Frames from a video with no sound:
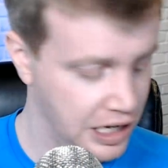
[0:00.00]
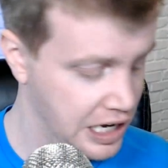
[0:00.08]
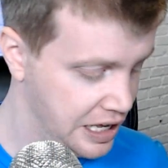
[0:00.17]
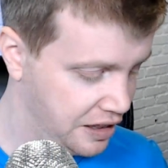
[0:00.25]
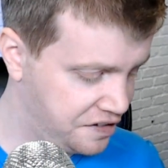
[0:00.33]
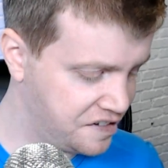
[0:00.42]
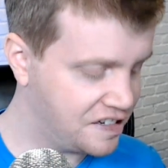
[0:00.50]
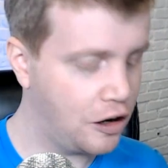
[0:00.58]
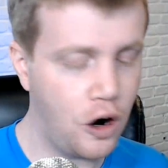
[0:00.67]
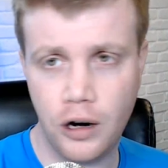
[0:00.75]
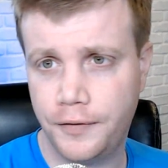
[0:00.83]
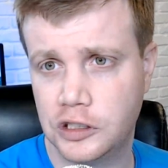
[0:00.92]
This is a
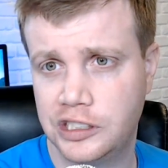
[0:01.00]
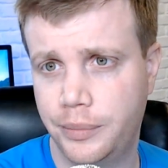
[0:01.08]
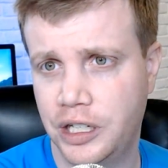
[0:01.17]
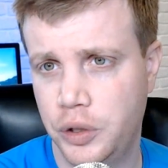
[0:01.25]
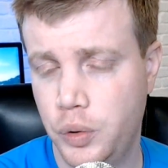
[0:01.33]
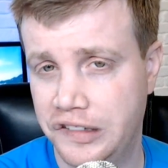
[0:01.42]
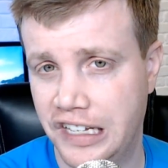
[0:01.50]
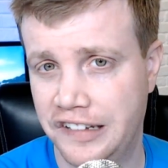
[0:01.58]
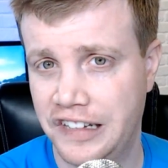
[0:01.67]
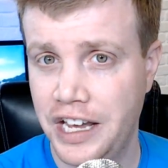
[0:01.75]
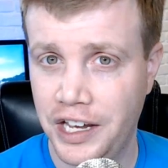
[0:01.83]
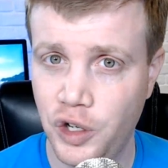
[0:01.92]
card for somebody who says,
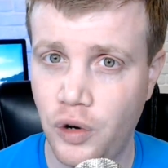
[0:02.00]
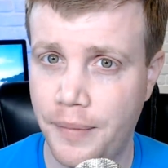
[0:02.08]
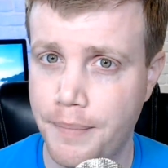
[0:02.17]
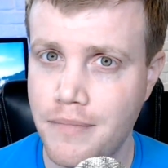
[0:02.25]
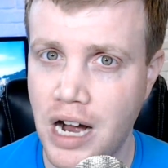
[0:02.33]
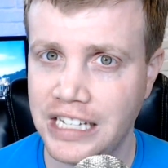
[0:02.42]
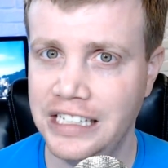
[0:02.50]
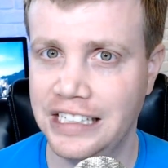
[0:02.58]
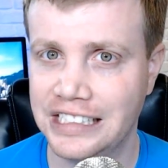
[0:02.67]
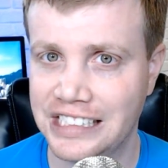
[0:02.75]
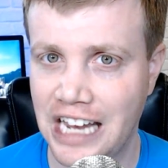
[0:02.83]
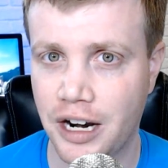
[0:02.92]
you know what, money
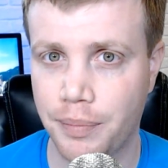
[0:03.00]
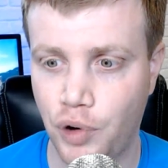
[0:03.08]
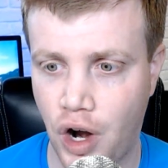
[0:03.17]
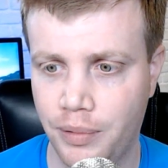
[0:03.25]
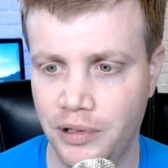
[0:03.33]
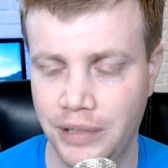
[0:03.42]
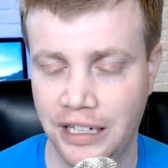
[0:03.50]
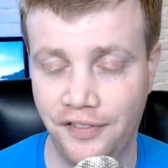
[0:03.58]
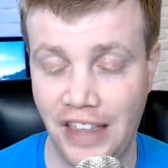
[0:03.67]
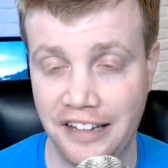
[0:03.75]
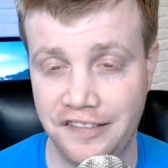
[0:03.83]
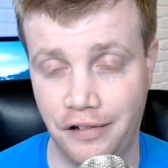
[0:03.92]
is not a problem. And if
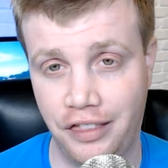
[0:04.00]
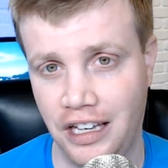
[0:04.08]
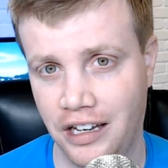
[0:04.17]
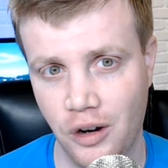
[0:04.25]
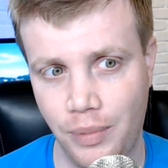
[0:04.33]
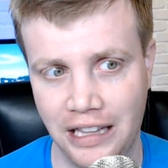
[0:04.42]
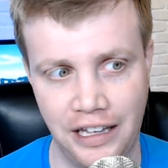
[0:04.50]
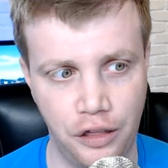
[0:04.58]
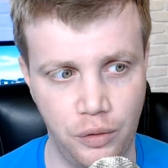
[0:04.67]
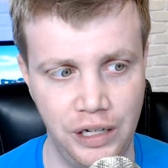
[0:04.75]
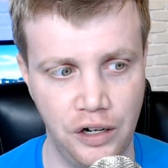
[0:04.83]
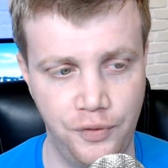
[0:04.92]
that's your thing, go buy like
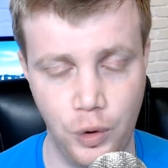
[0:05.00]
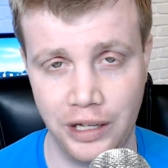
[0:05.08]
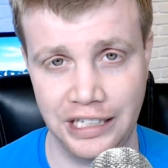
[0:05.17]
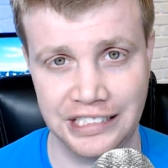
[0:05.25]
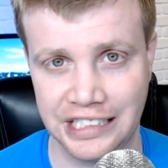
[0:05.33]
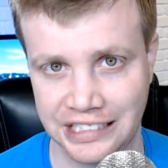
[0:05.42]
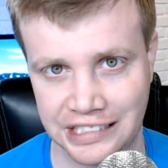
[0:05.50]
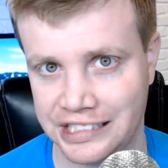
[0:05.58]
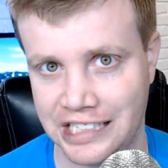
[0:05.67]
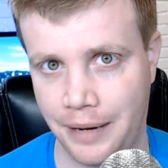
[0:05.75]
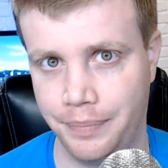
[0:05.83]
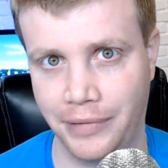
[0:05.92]
three or four of these things and
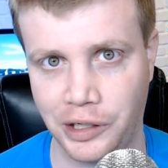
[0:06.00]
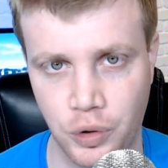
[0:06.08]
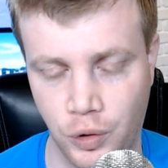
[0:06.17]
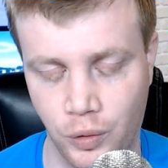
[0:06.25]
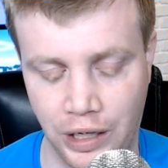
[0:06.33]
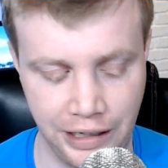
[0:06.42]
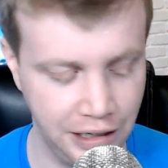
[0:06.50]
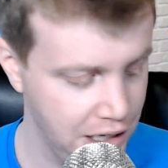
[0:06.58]
slap them into a rig.